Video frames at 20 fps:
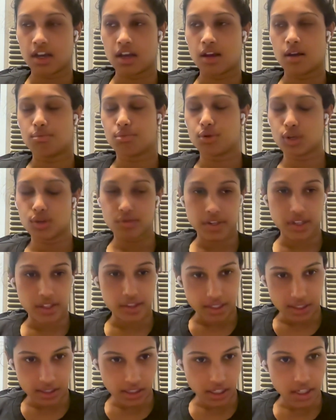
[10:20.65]
proving
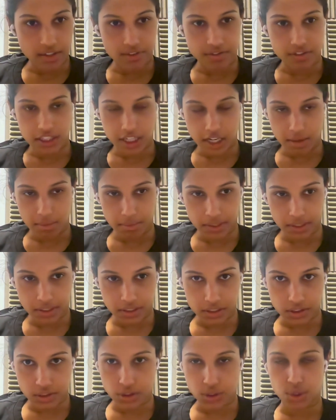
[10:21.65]
these kind of
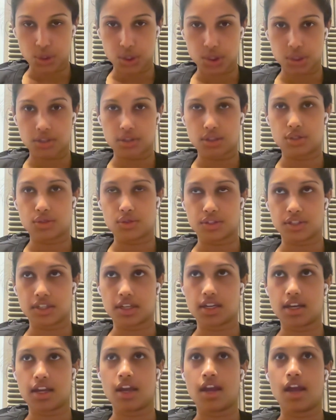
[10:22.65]
statements
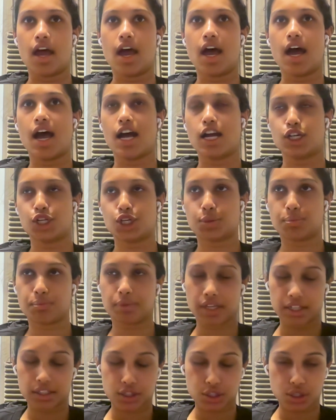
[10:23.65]
using
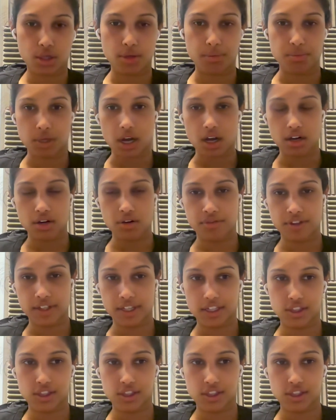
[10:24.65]
hash-based cryptography.